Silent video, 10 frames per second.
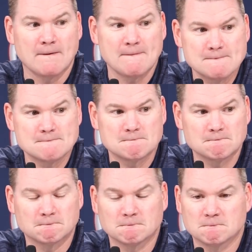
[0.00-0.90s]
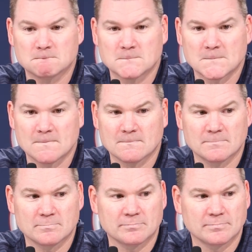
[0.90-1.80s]
Kurt
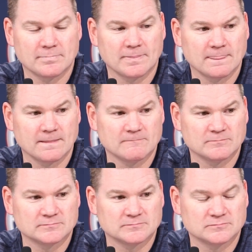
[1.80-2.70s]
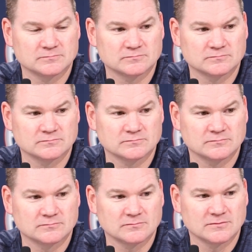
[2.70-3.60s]
said you you encouraged them to wear the
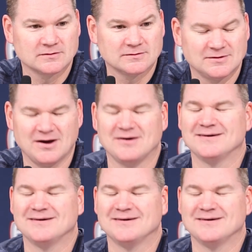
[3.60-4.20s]
headband. Is that?